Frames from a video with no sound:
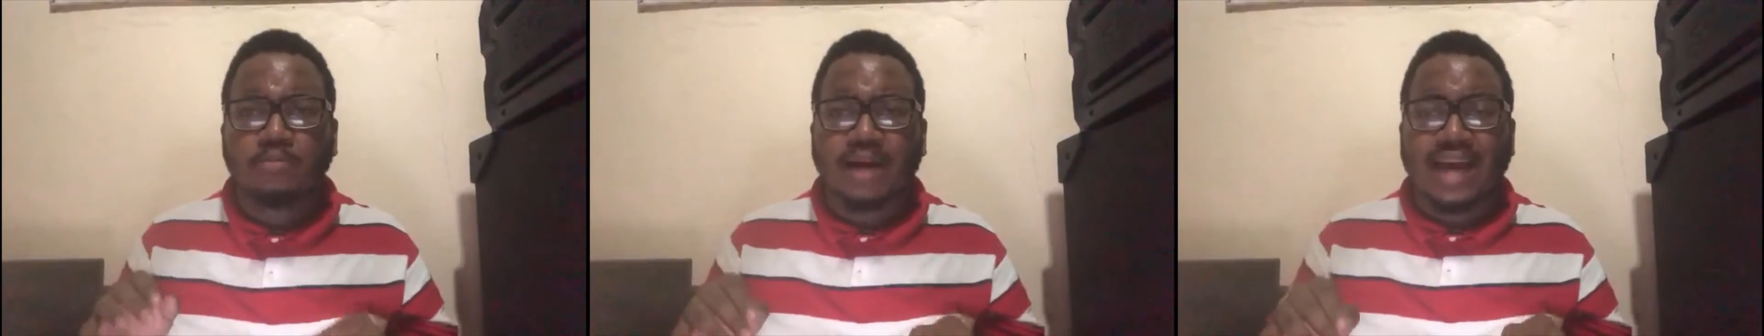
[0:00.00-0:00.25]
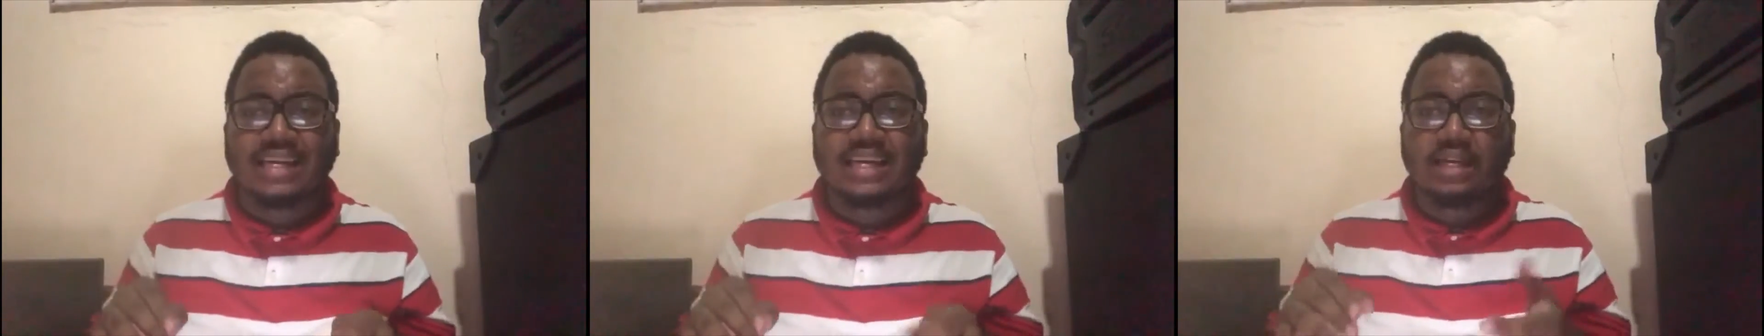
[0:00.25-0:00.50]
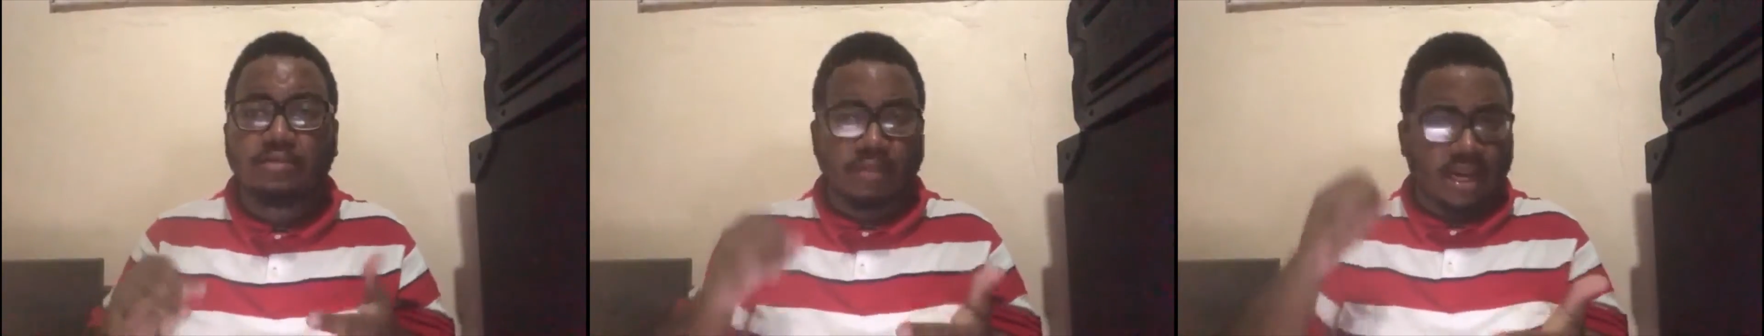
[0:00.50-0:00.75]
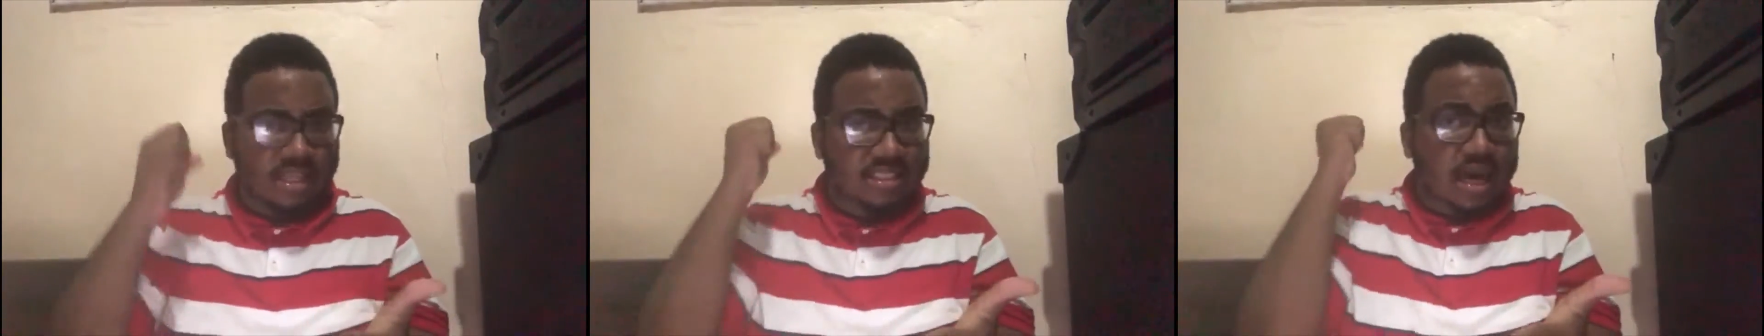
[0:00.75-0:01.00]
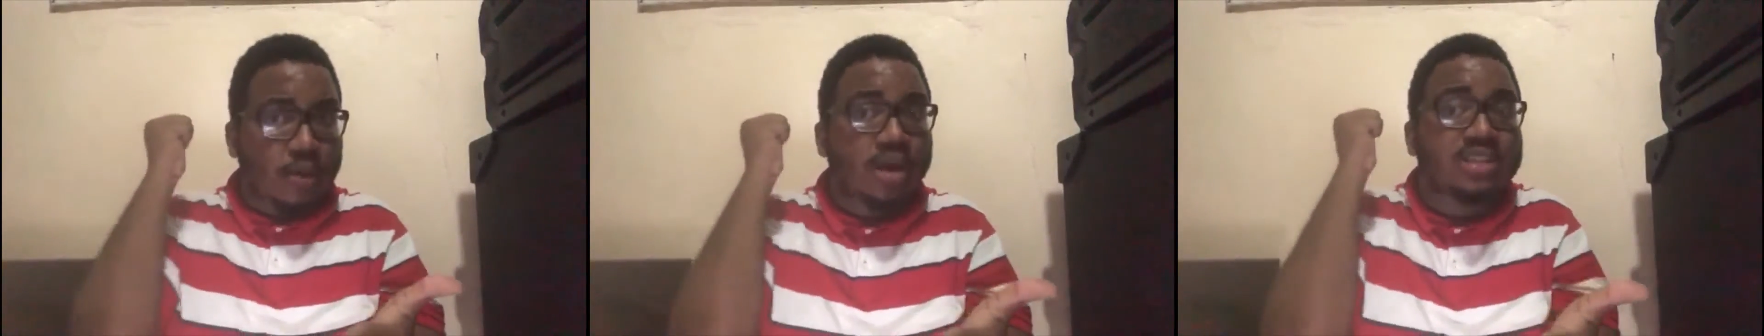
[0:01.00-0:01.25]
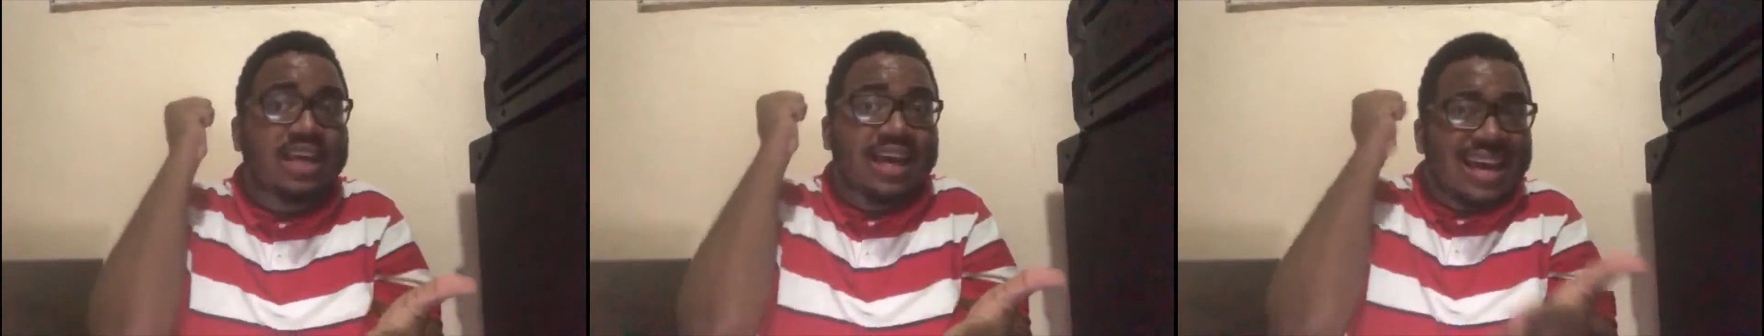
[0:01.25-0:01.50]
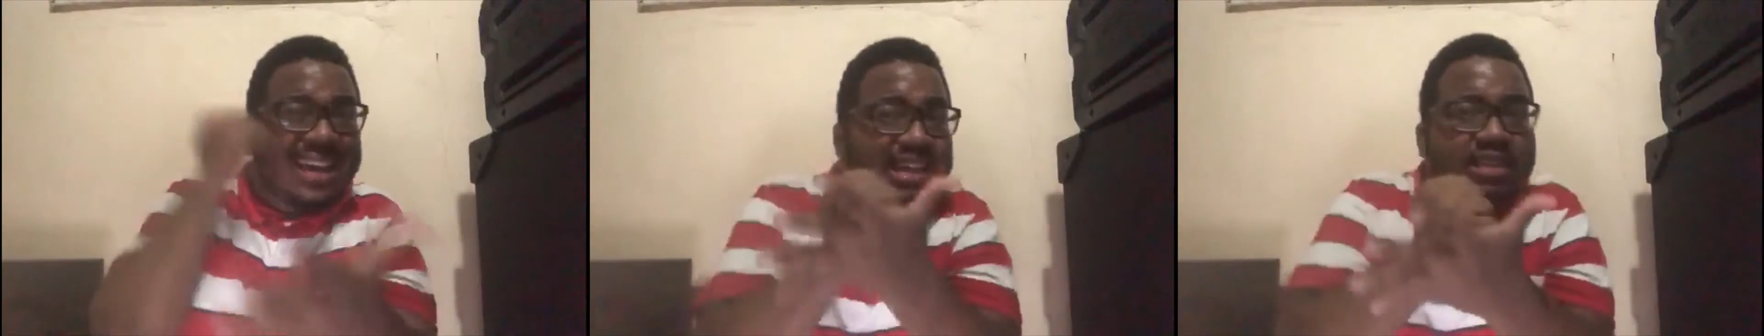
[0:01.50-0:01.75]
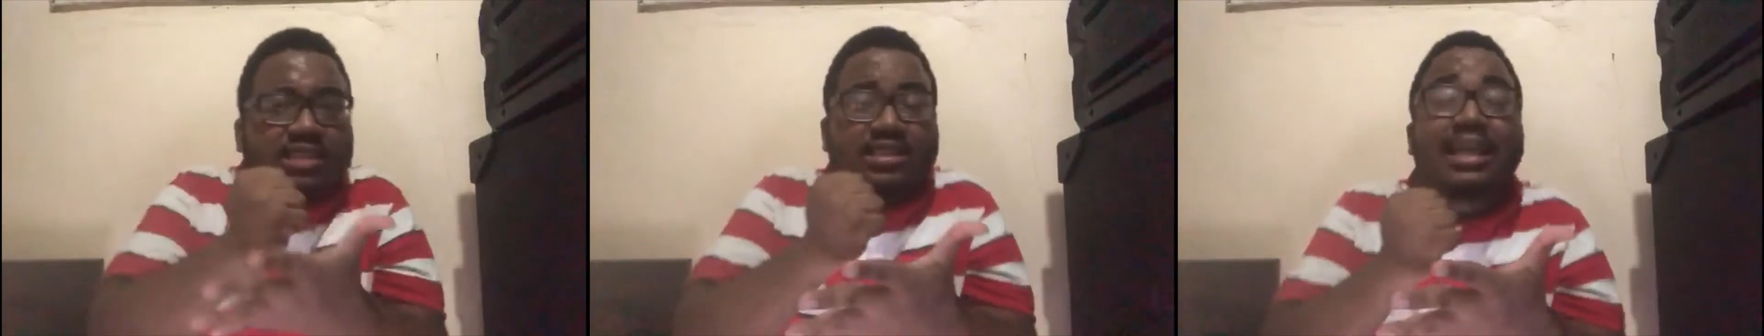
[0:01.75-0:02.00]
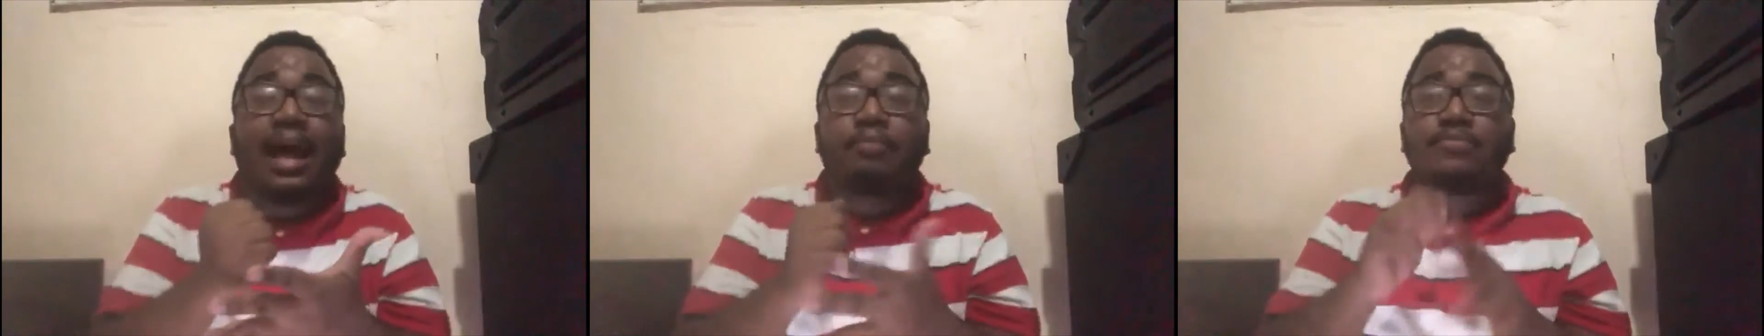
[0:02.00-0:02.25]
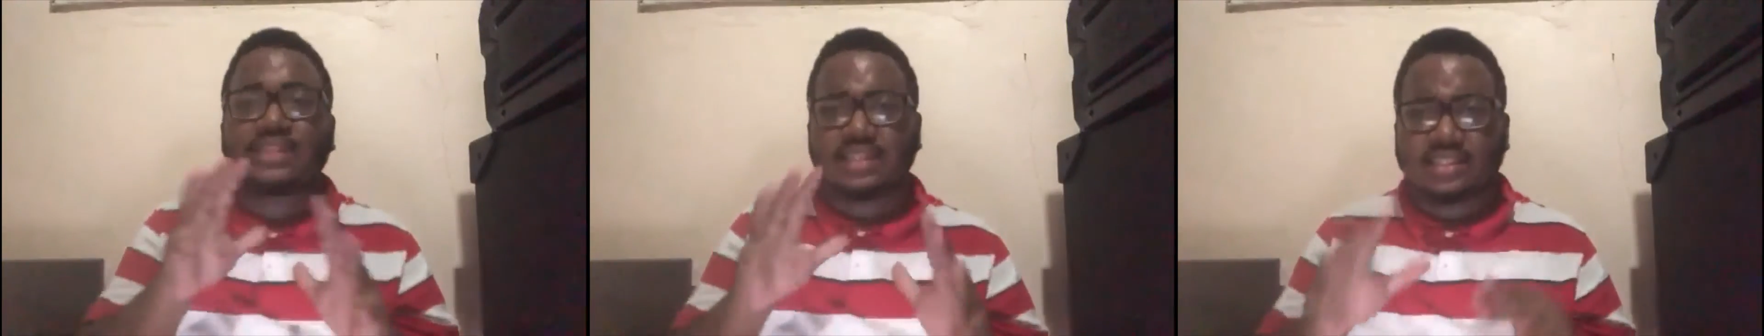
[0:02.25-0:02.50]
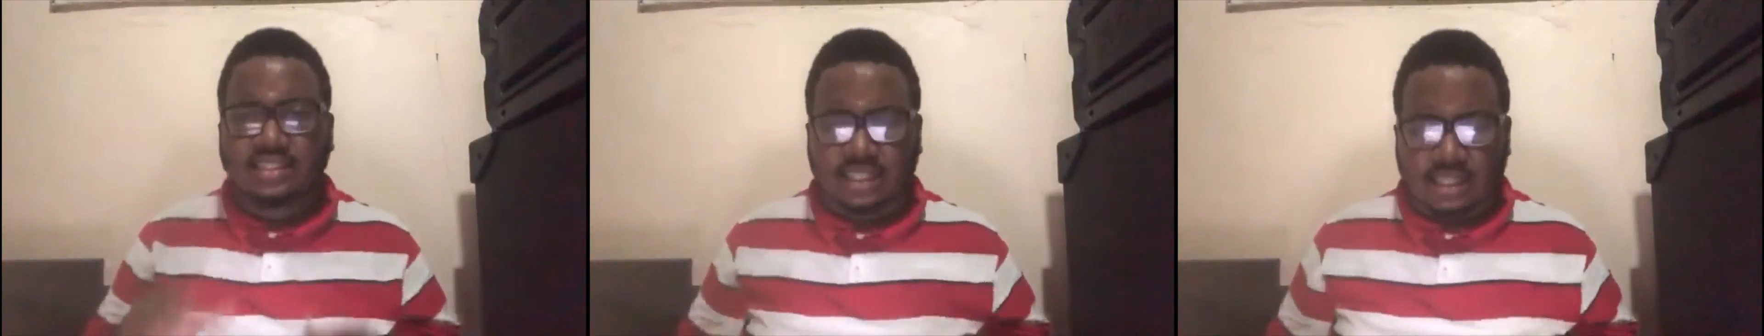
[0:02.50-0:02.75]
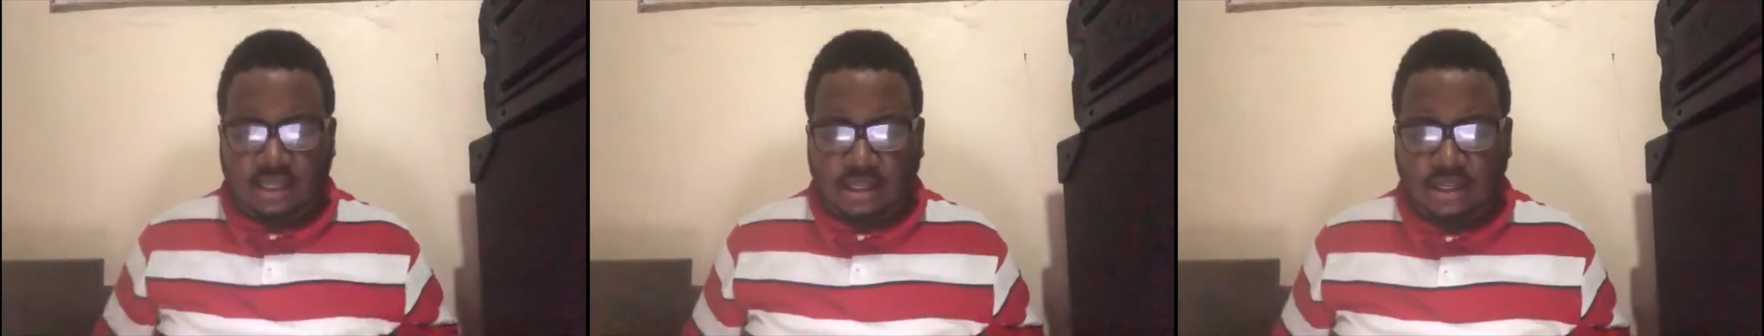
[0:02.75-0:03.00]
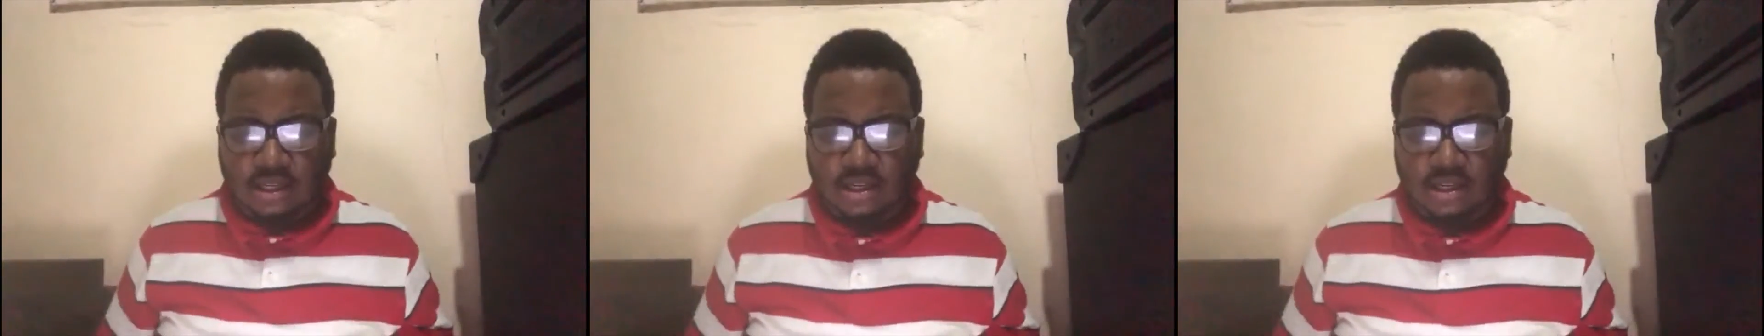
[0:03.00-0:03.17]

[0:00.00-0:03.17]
by guilt because I was stamped a sinner.